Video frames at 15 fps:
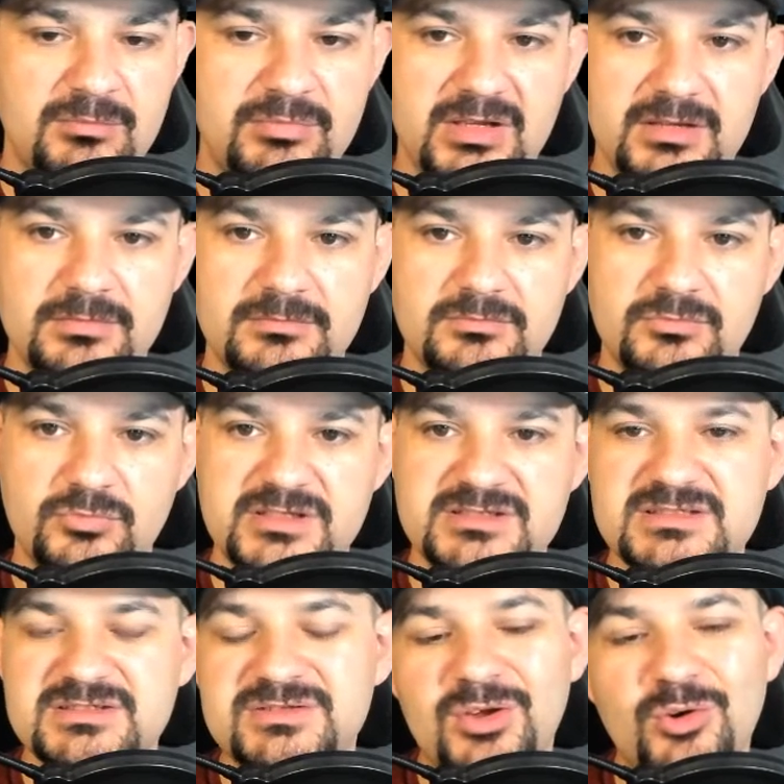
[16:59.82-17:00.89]
But what
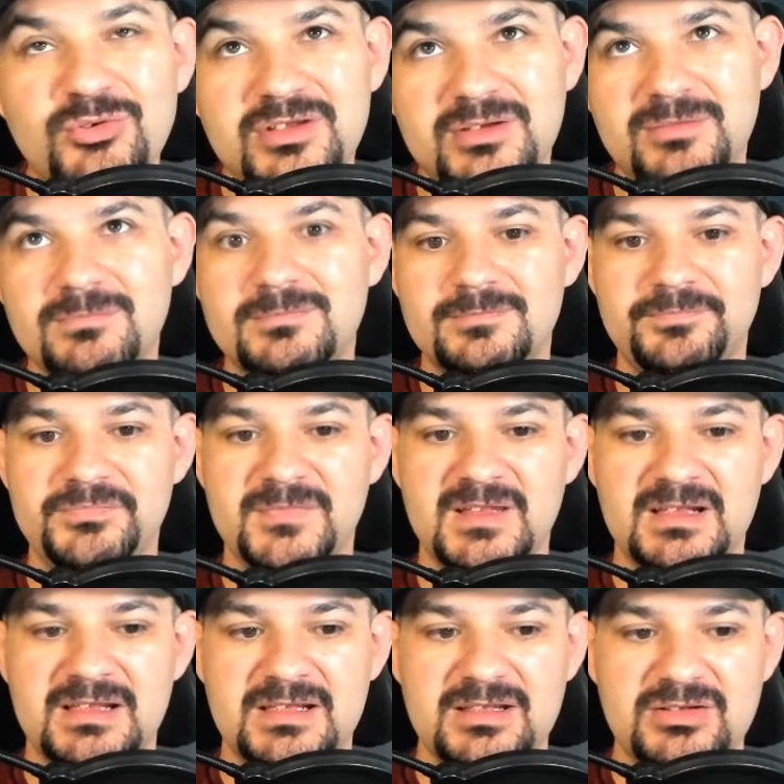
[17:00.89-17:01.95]
is this token?
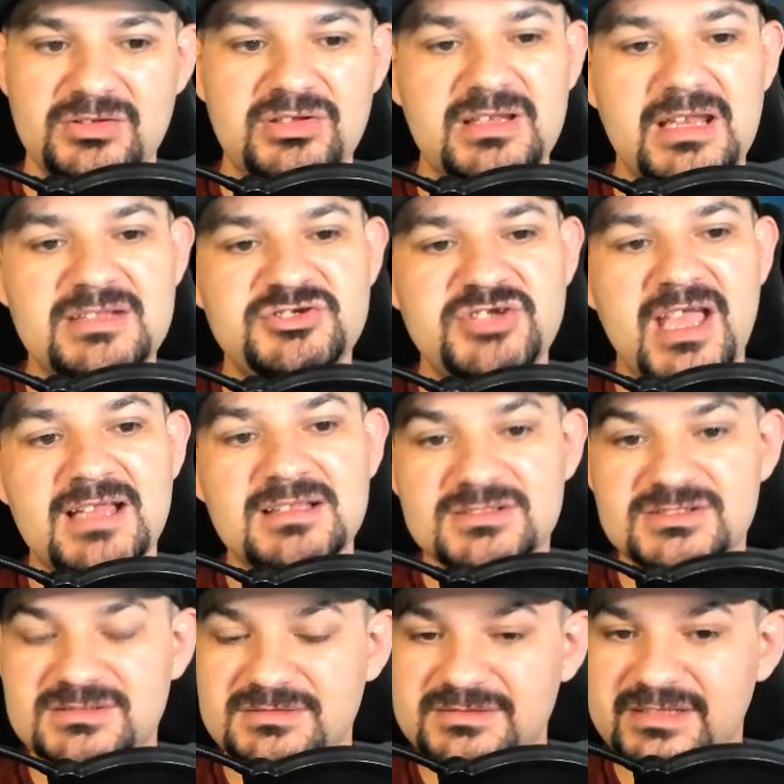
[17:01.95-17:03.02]
You get a
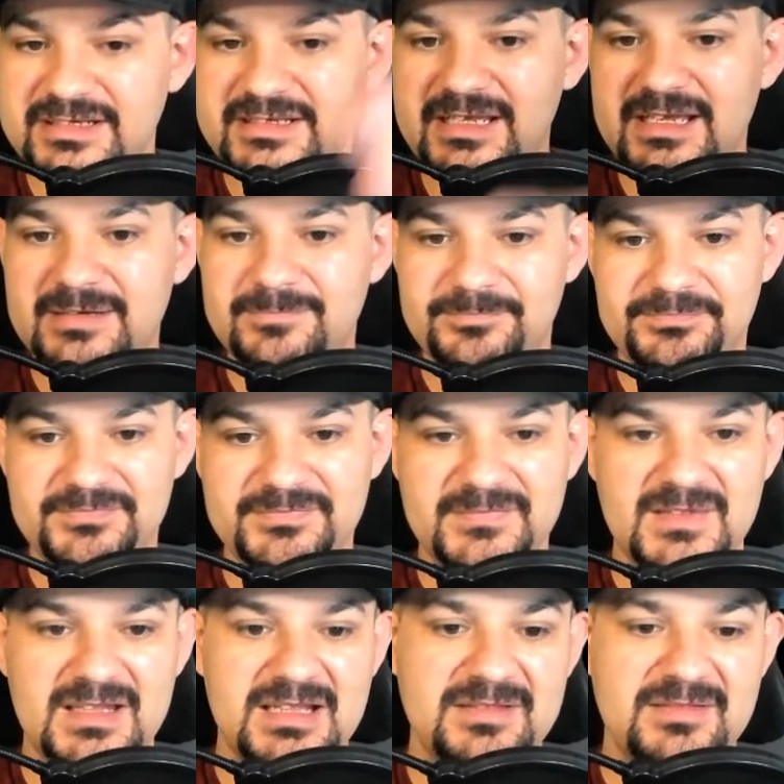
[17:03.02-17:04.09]
chance to get
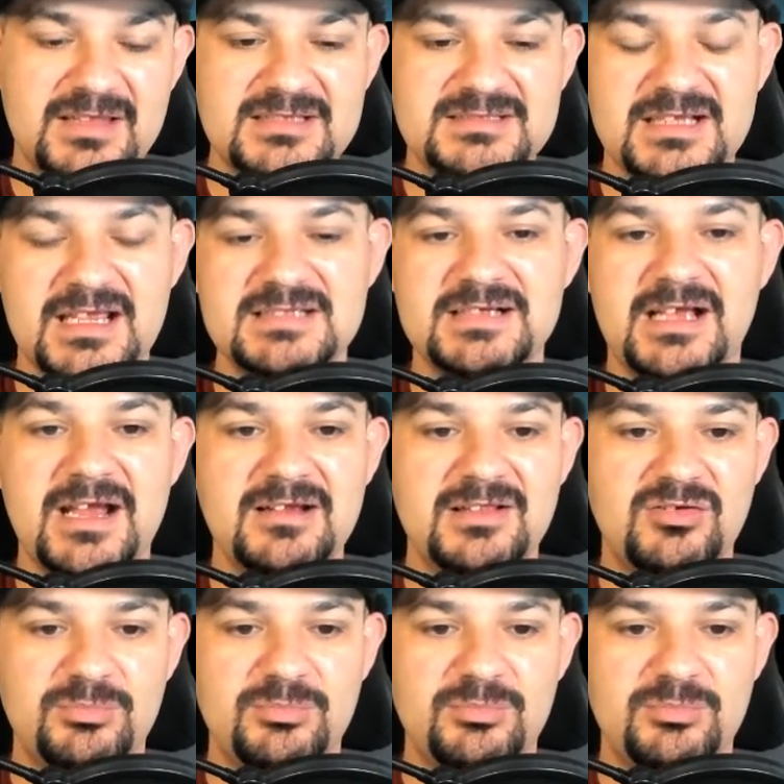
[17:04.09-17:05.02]
this as a higher